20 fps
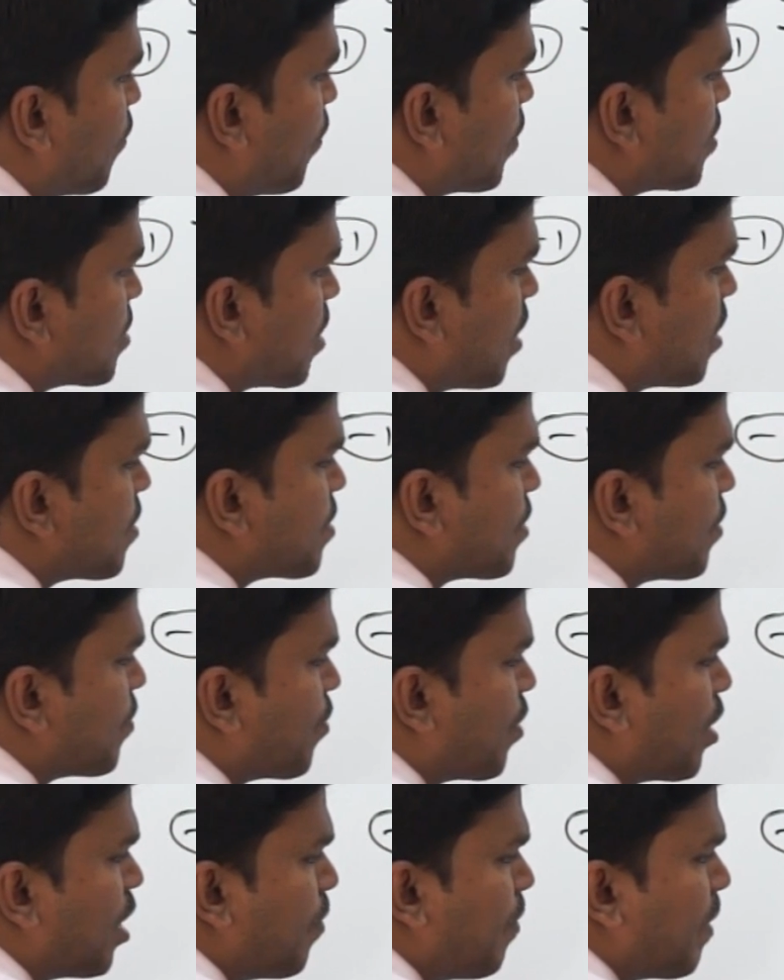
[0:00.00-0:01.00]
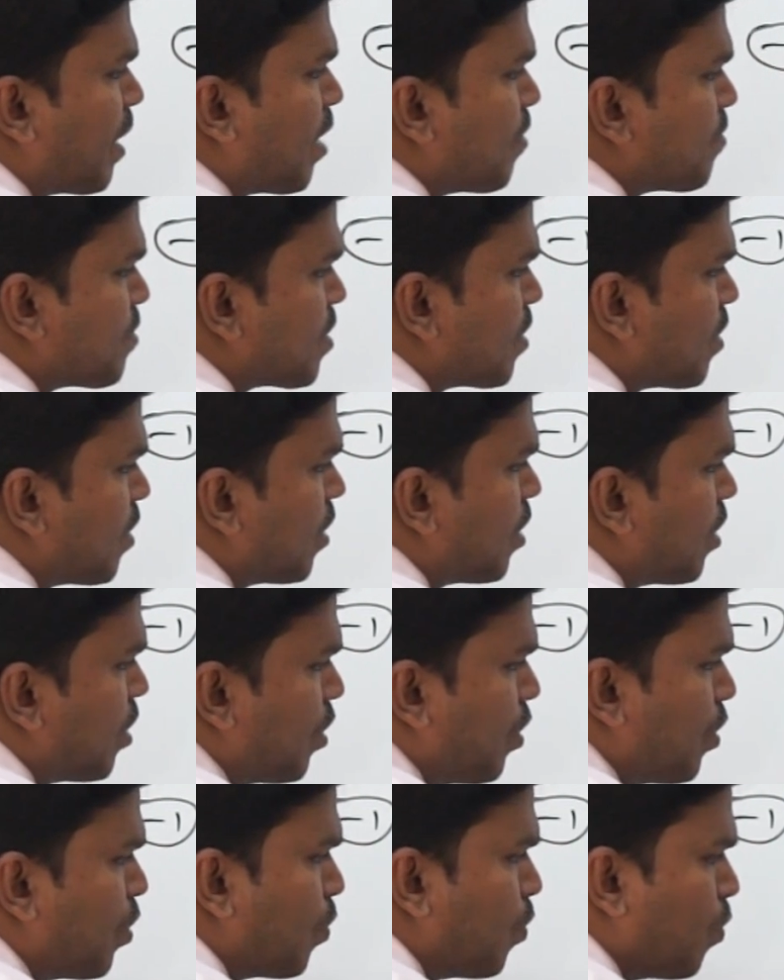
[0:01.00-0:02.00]
What is the answer? three becomes
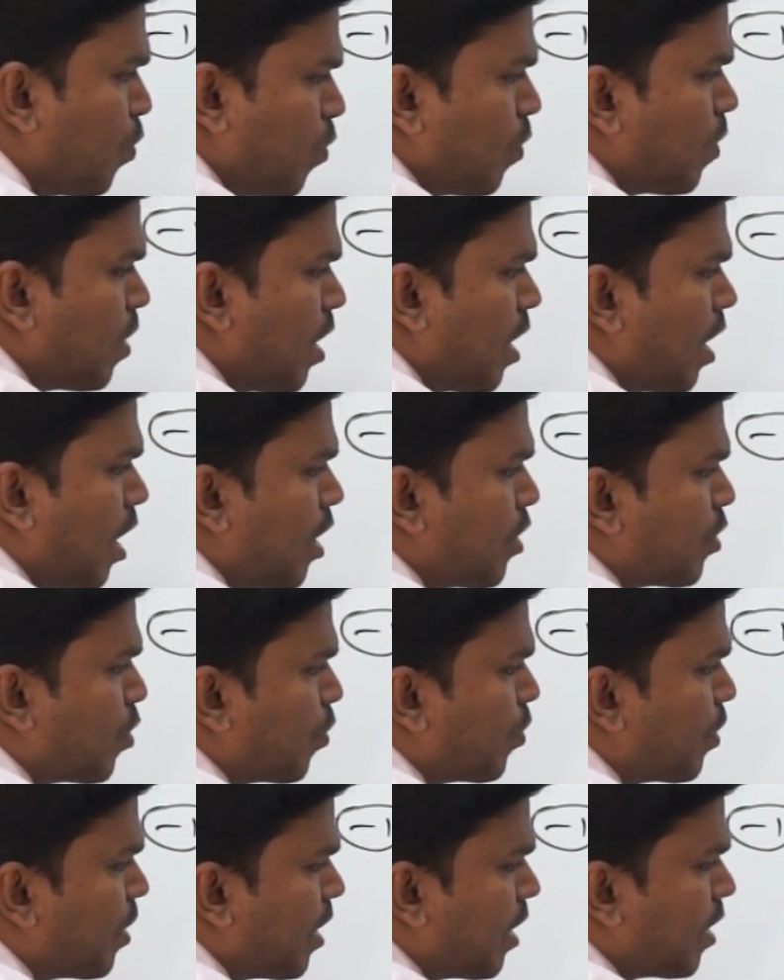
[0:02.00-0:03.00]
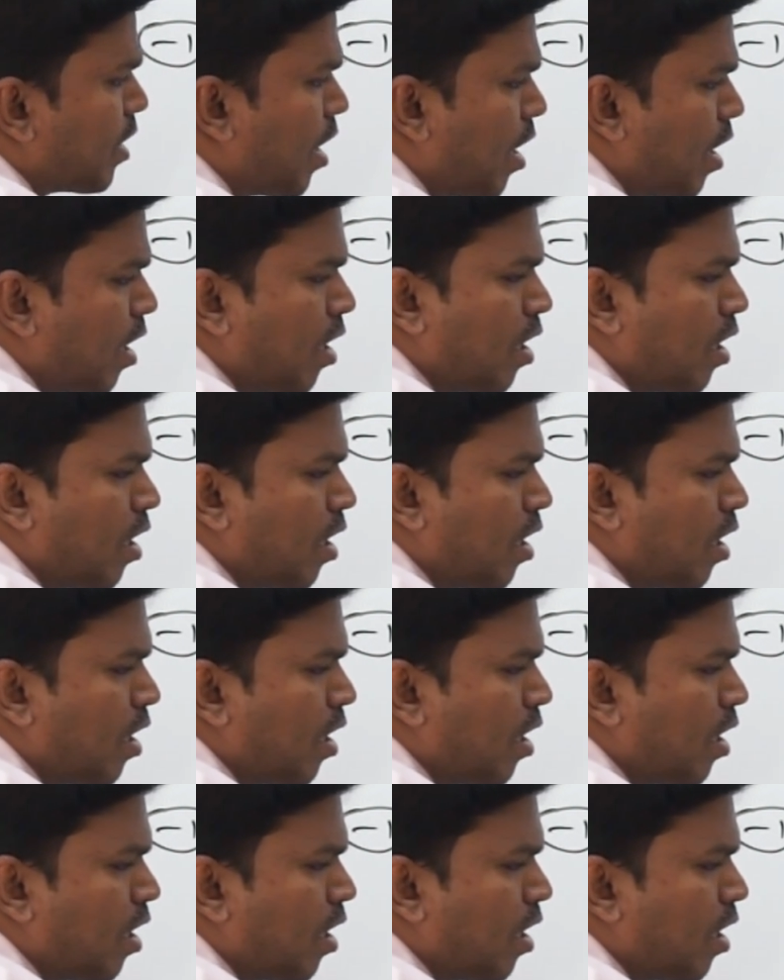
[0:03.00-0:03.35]
two and twenty-nine,